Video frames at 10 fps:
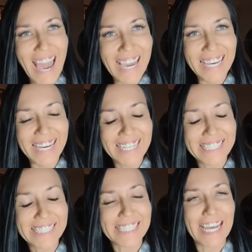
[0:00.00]
Hi
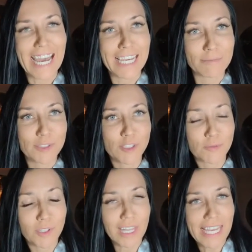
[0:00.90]
guys, I am
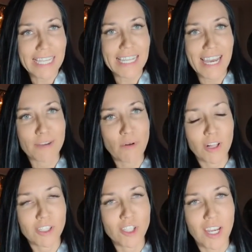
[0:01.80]
super late. I
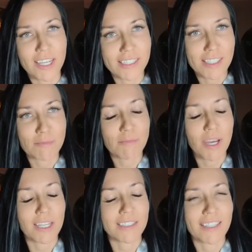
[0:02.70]
apologize,
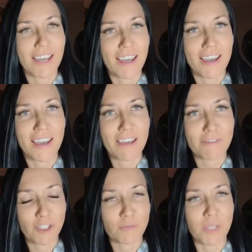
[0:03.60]
but I
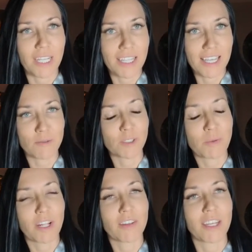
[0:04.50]
figured being late was
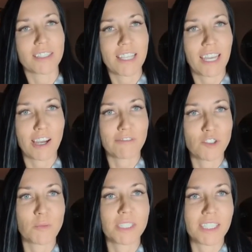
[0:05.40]
better than taking off
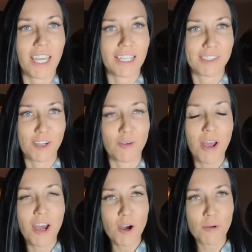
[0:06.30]
2 months again. So
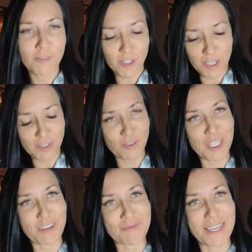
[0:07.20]
hopefully you guys
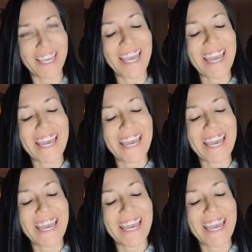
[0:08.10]
forgive me.